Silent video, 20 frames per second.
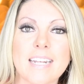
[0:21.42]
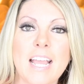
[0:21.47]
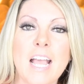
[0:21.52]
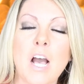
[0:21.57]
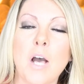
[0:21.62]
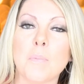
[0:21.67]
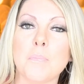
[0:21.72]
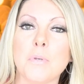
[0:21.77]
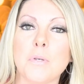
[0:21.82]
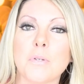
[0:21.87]
gonna
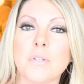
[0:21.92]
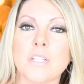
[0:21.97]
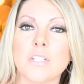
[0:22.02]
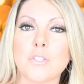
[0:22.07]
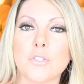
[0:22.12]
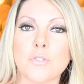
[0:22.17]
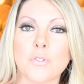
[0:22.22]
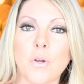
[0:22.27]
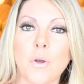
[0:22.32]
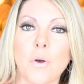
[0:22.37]
help you
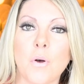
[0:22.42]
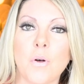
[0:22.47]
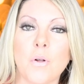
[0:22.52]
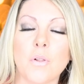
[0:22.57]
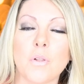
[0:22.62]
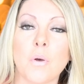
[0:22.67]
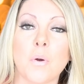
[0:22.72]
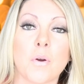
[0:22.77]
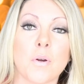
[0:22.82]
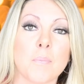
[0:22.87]

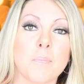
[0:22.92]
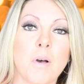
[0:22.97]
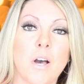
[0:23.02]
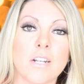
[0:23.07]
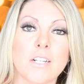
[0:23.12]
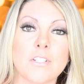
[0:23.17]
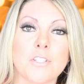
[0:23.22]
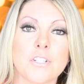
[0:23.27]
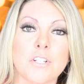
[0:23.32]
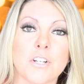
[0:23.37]
control or
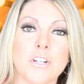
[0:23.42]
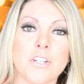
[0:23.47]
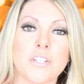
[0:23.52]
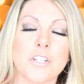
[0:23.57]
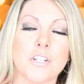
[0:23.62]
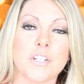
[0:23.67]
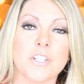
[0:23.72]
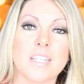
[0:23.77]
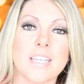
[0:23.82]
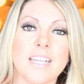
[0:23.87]
monitor
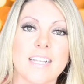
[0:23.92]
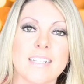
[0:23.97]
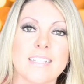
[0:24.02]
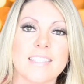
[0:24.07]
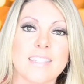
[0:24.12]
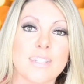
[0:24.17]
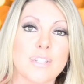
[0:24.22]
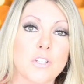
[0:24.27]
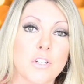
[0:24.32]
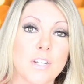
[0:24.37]
your
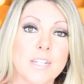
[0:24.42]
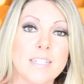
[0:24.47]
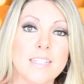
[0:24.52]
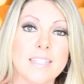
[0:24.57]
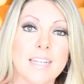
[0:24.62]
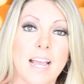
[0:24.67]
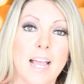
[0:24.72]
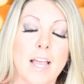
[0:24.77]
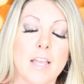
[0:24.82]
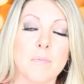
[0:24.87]
kids' screen
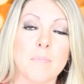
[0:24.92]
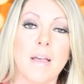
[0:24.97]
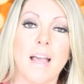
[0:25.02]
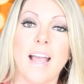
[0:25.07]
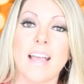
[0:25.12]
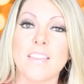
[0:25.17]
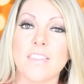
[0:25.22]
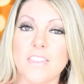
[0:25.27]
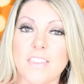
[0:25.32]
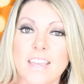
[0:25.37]
time,
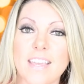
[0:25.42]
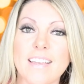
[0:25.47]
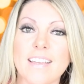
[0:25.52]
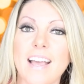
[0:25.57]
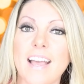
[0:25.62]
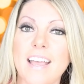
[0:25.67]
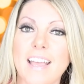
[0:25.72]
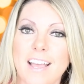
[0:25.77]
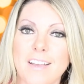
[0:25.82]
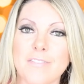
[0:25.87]
I think
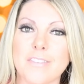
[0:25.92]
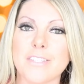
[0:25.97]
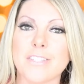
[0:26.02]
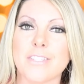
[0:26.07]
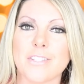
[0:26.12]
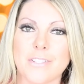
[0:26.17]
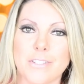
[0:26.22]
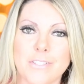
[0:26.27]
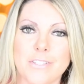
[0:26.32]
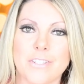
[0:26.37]
I have
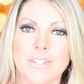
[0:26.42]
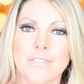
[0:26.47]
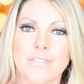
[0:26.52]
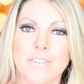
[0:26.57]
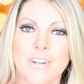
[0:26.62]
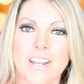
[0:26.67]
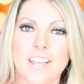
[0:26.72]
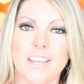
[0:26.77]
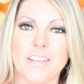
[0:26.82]
the solution for